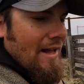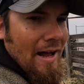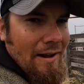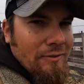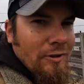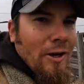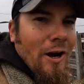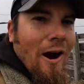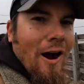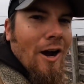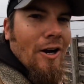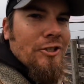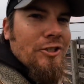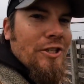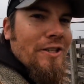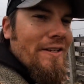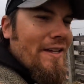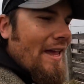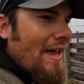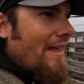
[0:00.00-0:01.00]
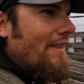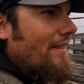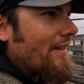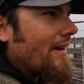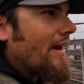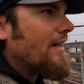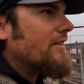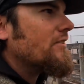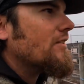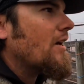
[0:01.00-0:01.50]
After auction day, the
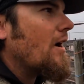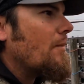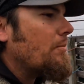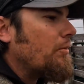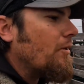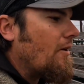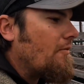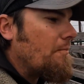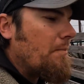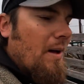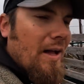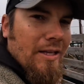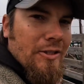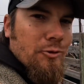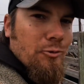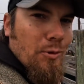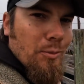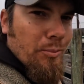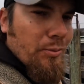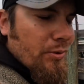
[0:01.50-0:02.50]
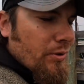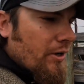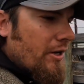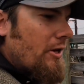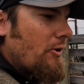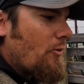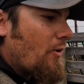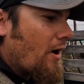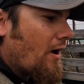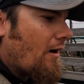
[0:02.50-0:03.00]
next couple of months were
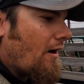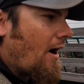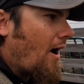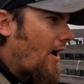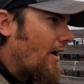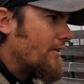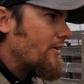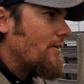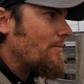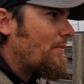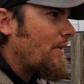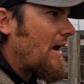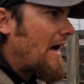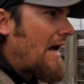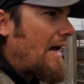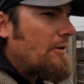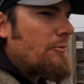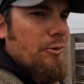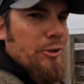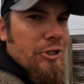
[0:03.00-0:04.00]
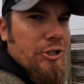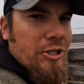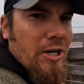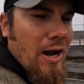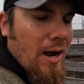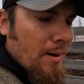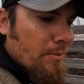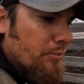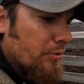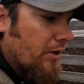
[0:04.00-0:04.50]
pretty well occupied with
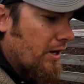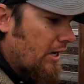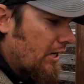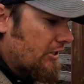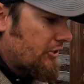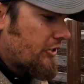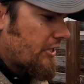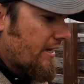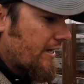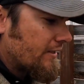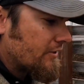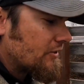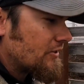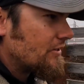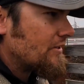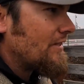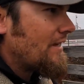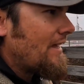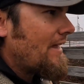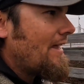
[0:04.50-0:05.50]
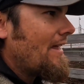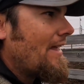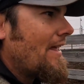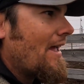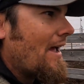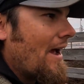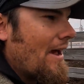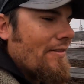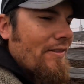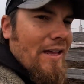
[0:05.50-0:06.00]
shop projects
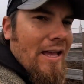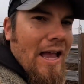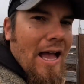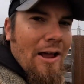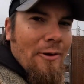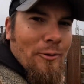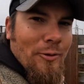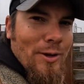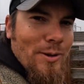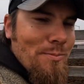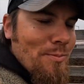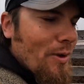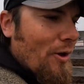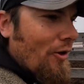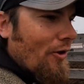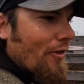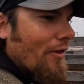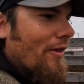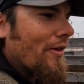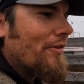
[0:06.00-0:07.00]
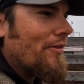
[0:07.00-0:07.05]
I think I rebuilt